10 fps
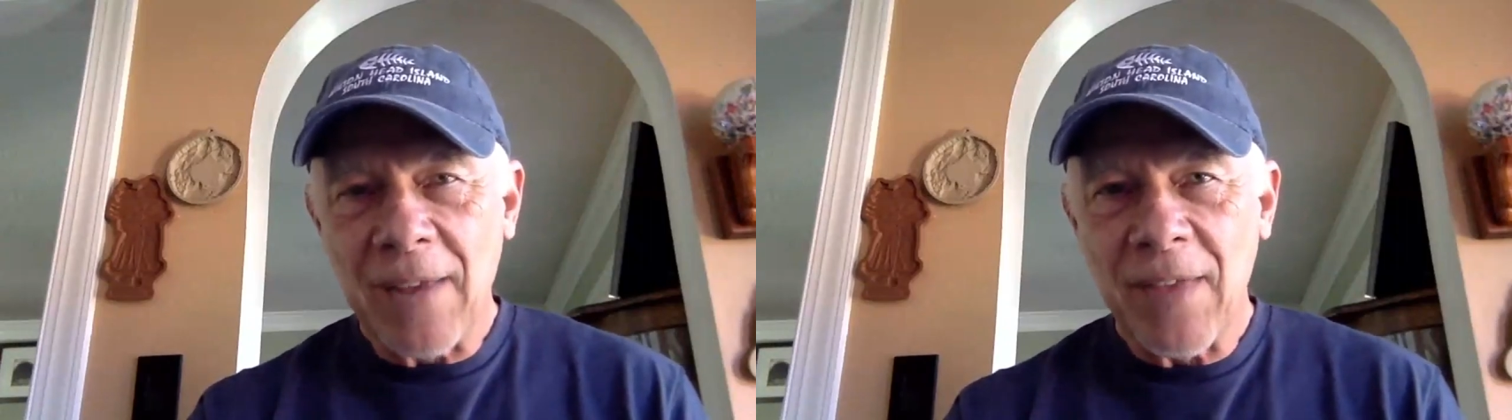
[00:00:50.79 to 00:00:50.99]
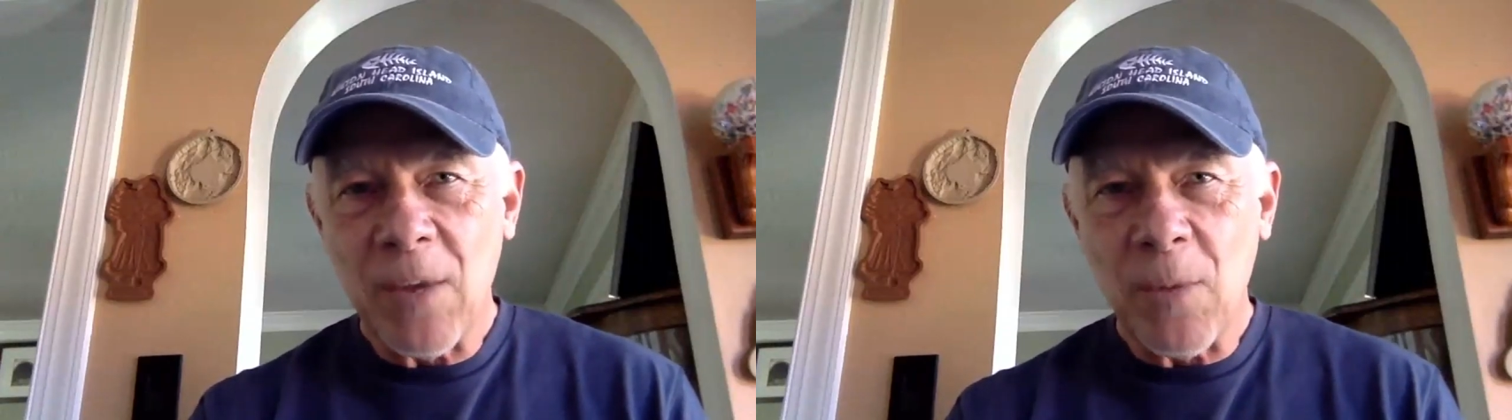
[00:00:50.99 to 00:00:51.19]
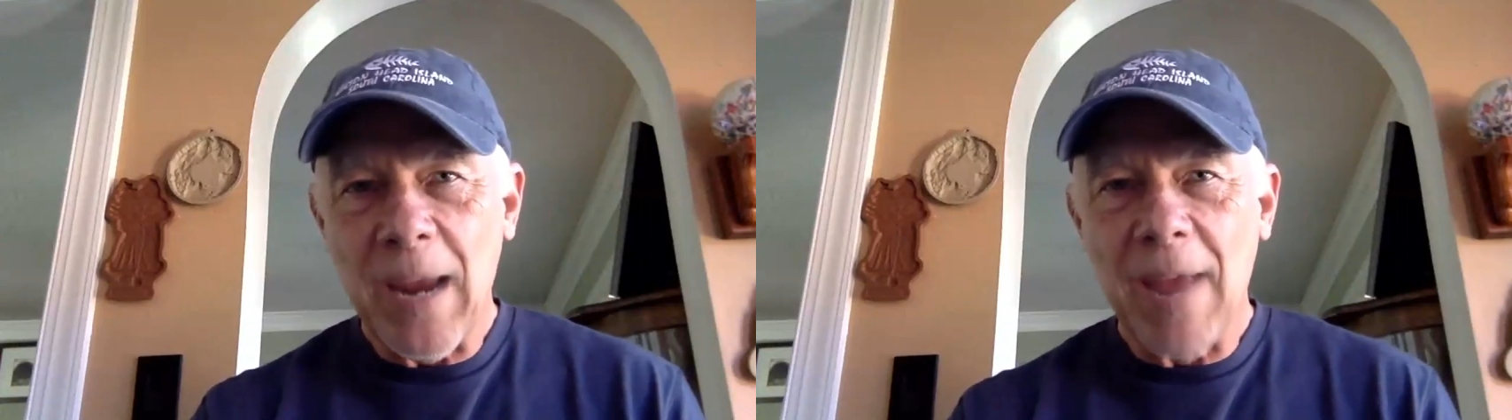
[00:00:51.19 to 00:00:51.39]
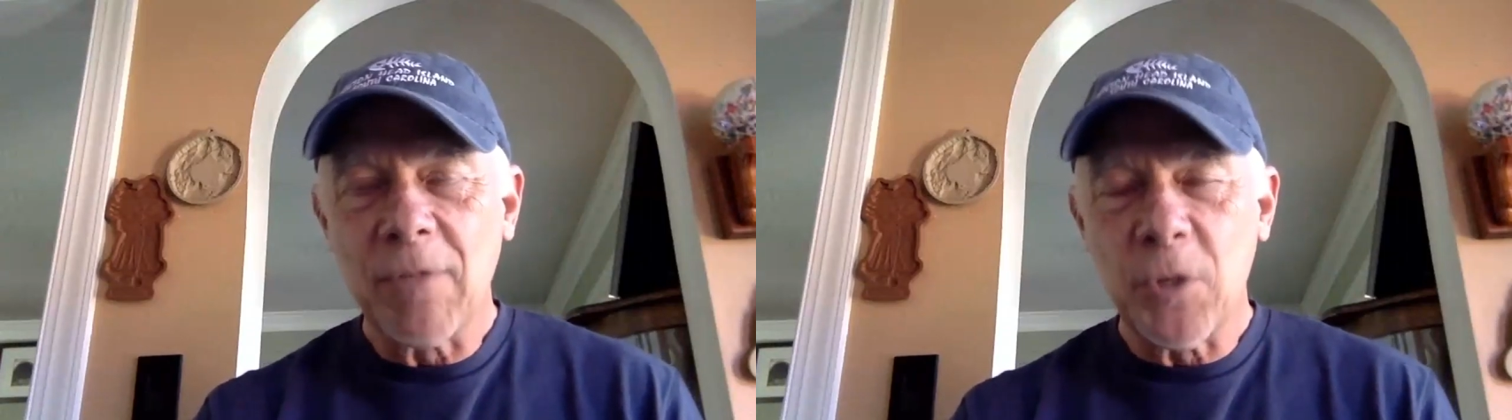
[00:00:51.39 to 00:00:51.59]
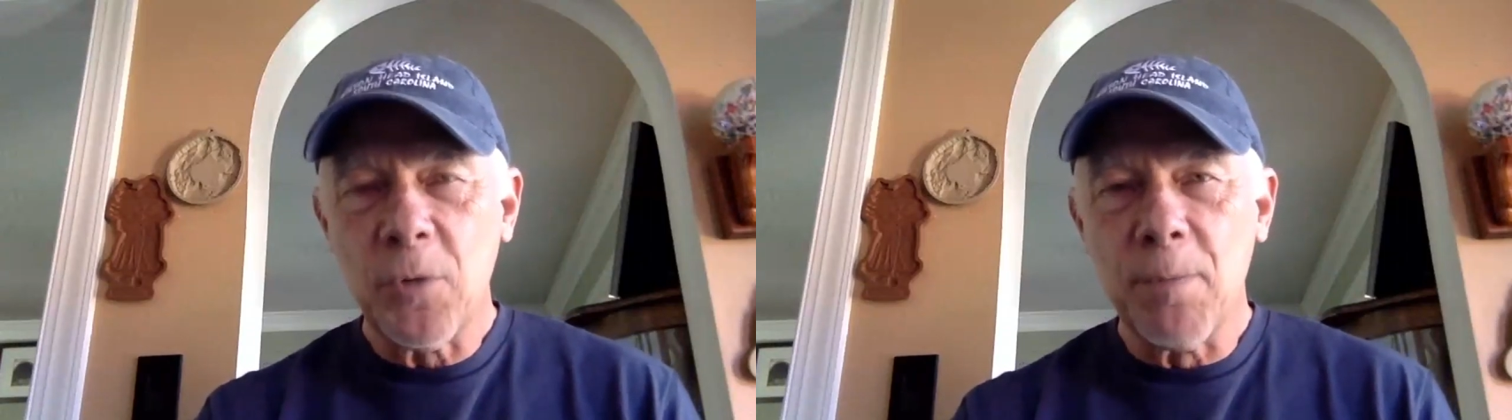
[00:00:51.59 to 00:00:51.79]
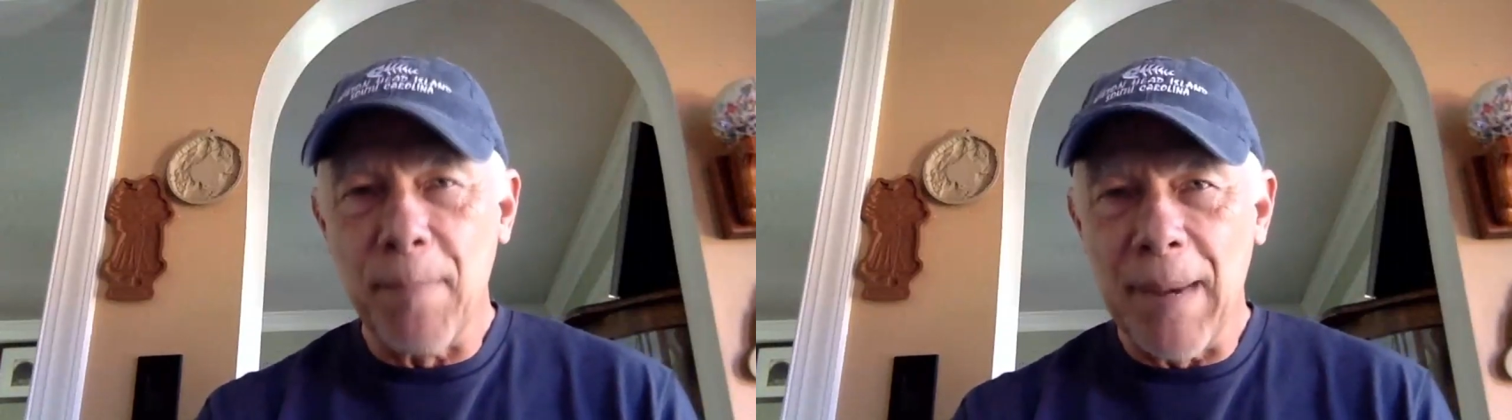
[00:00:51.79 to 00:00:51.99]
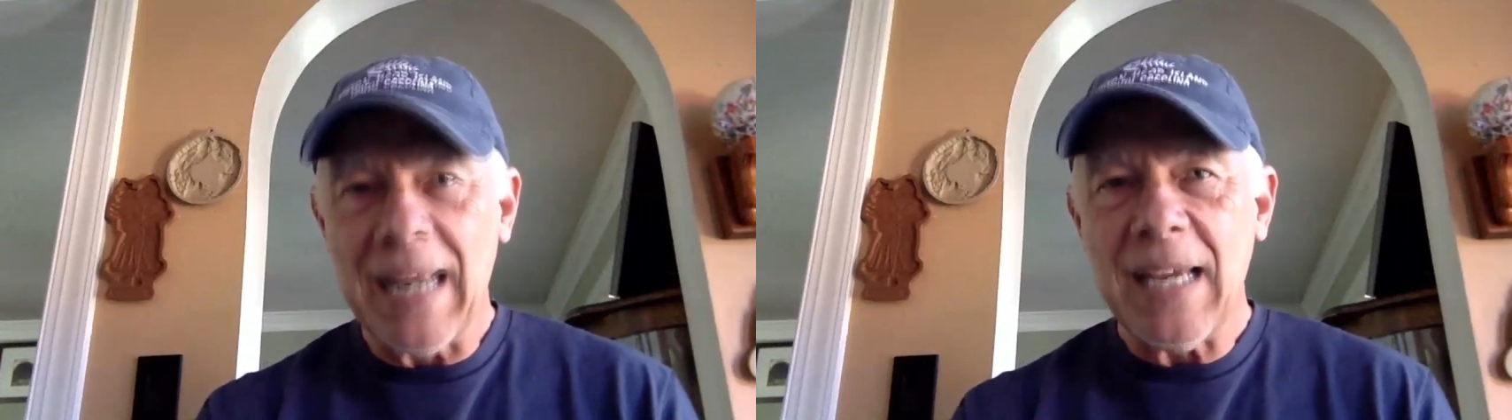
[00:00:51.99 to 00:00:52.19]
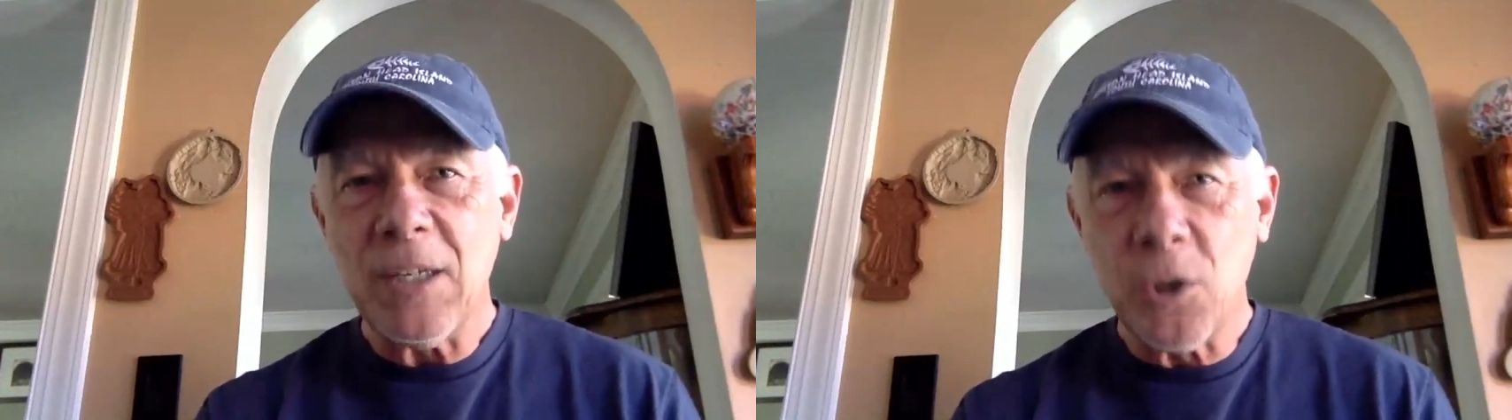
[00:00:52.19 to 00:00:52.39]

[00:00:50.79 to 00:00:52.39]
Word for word: I think we have too many